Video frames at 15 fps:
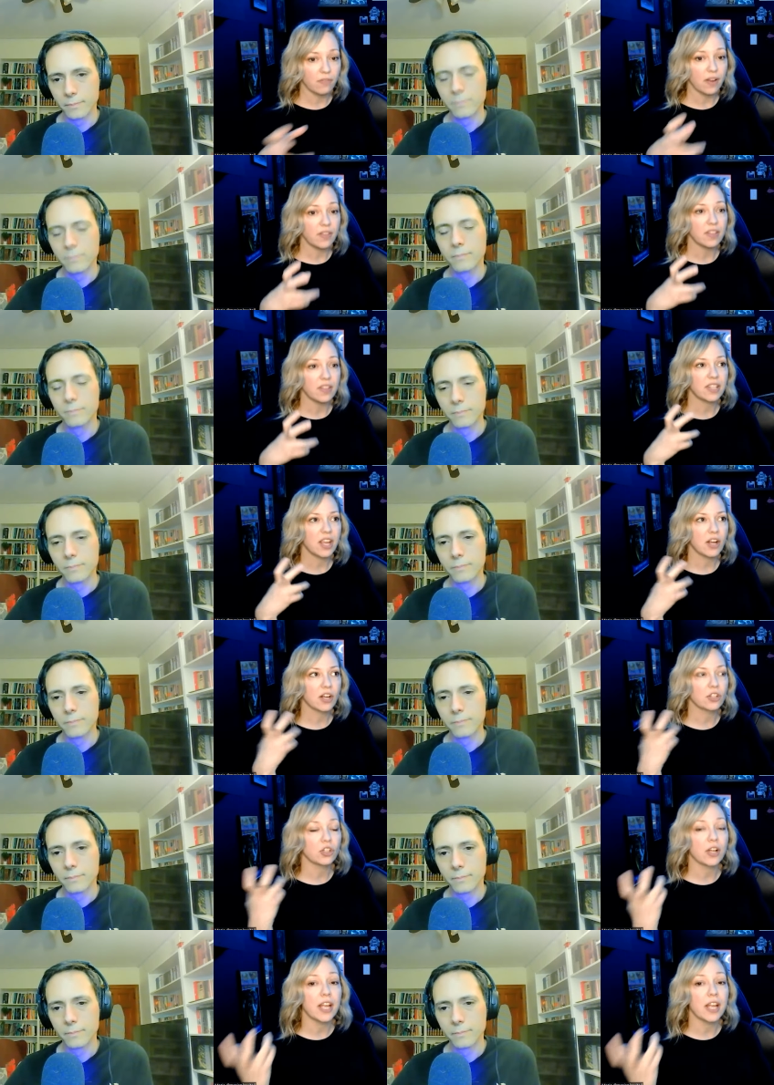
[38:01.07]
Speaker 1: or i find
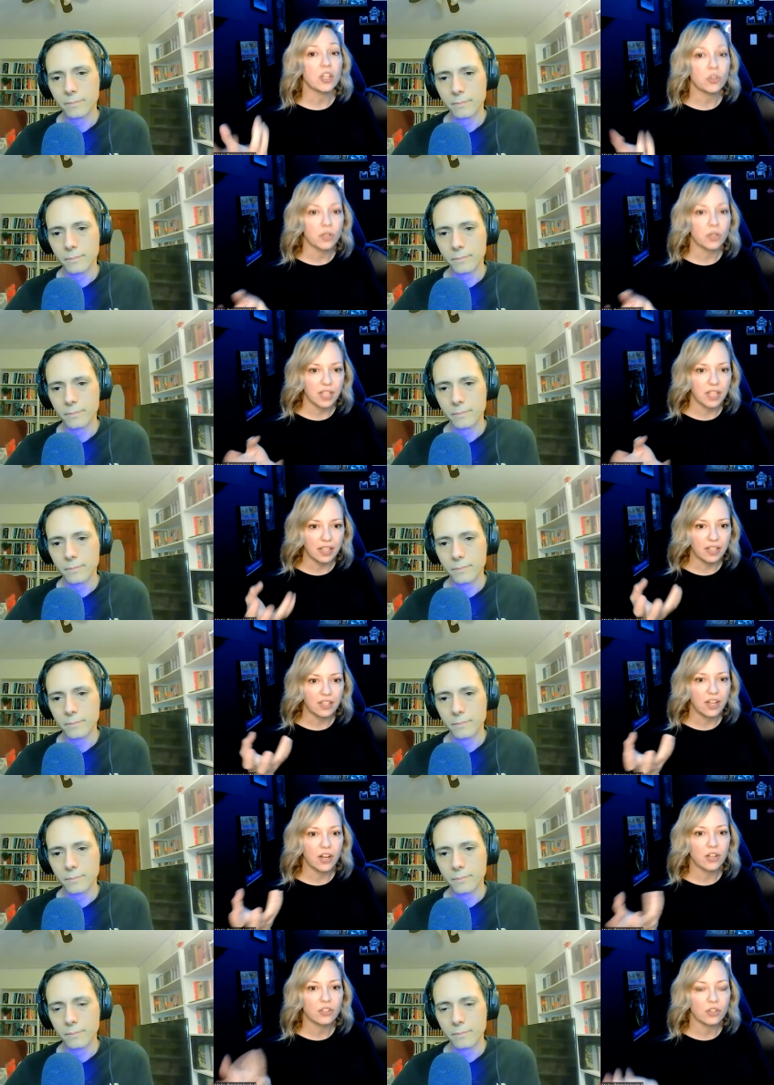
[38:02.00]
this character
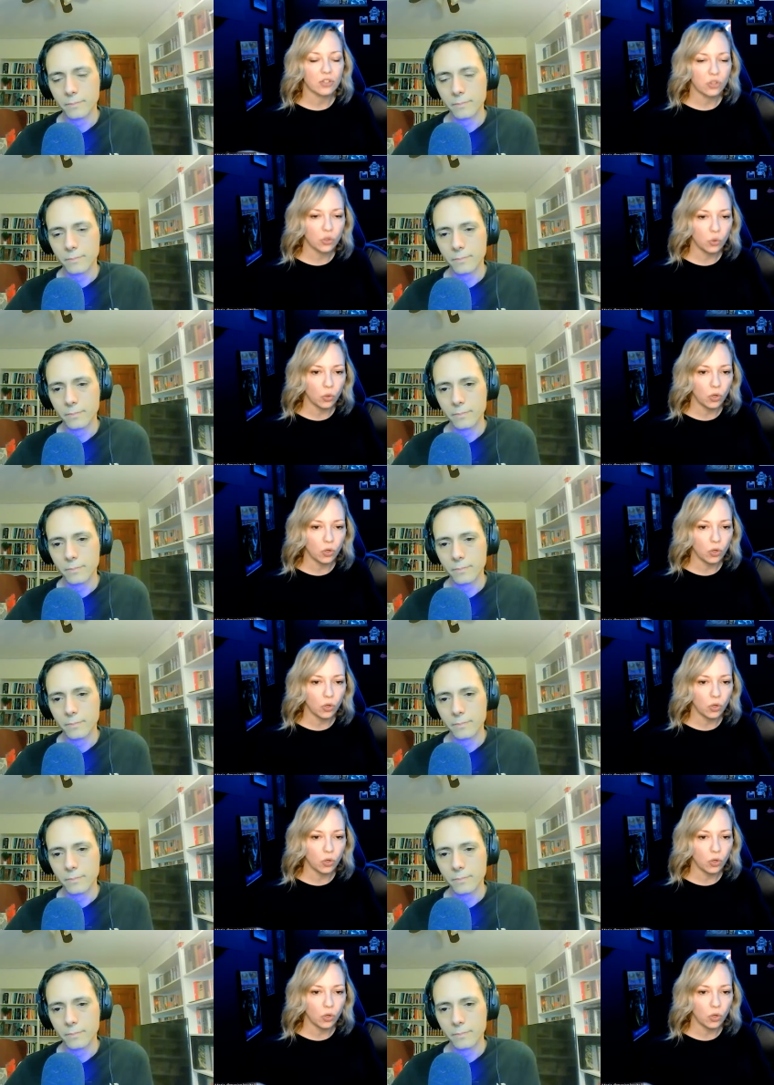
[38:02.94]
interesting this character's